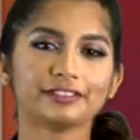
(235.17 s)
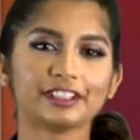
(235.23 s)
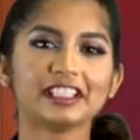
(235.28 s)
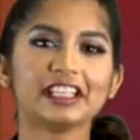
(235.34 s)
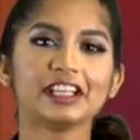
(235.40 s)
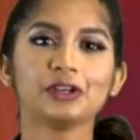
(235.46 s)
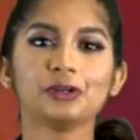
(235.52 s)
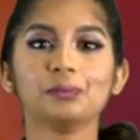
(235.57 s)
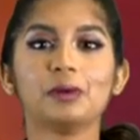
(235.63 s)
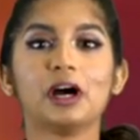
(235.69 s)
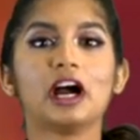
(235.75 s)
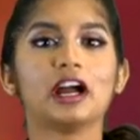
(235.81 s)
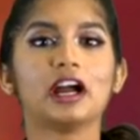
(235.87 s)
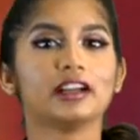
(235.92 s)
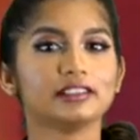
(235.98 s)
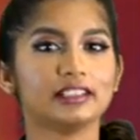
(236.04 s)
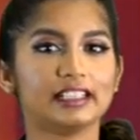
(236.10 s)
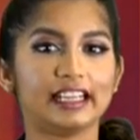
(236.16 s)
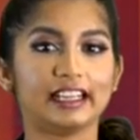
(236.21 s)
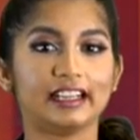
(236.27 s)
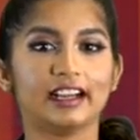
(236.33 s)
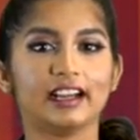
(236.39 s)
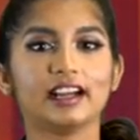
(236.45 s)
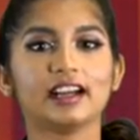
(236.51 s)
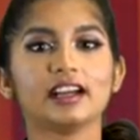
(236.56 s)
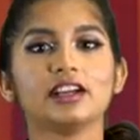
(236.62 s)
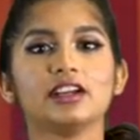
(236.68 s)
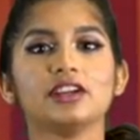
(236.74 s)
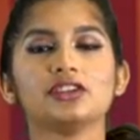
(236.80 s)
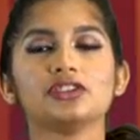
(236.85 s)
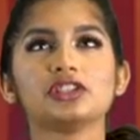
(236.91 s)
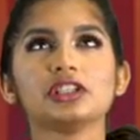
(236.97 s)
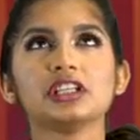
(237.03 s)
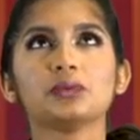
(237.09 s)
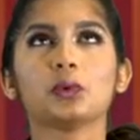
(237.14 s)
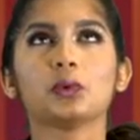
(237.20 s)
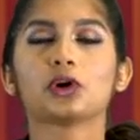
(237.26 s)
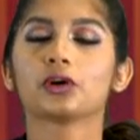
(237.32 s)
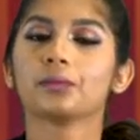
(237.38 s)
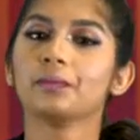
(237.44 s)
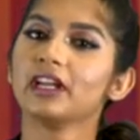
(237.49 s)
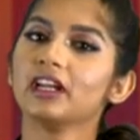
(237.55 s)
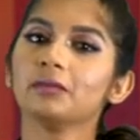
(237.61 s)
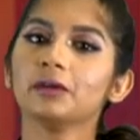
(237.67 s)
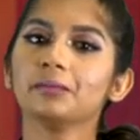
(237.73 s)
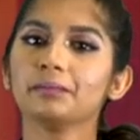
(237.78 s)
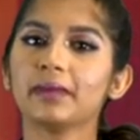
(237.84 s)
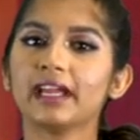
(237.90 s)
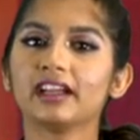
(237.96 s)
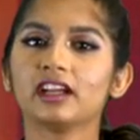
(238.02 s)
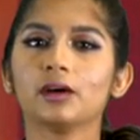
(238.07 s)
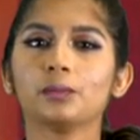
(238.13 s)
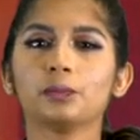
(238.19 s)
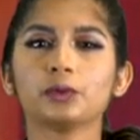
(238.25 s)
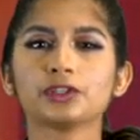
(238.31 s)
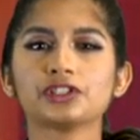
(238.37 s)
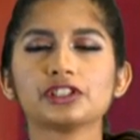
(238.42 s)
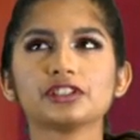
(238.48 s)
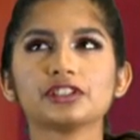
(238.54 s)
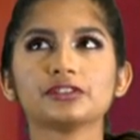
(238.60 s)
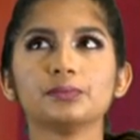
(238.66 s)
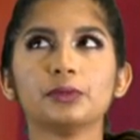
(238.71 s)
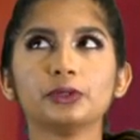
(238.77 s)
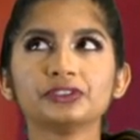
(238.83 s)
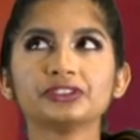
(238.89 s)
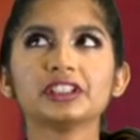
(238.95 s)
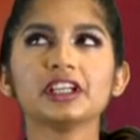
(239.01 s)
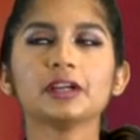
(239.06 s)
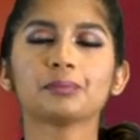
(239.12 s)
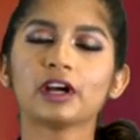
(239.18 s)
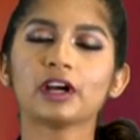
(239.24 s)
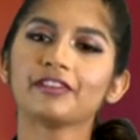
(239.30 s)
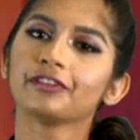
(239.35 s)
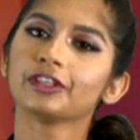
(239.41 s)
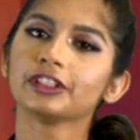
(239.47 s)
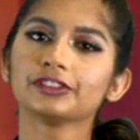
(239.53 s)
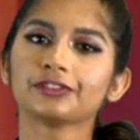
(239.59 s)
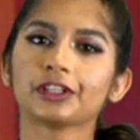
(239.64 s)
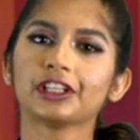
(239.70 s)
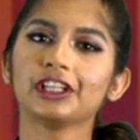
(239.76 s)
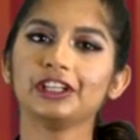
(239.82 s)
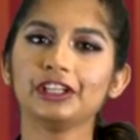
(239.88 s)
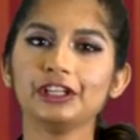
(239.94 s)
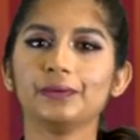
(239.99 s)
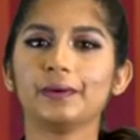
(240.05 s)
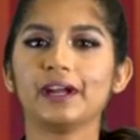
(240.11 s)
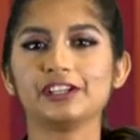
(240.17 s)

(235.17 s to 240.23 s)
Ritu Kumar lehenga. She wore minimum makeup, which is mostly a preference for the new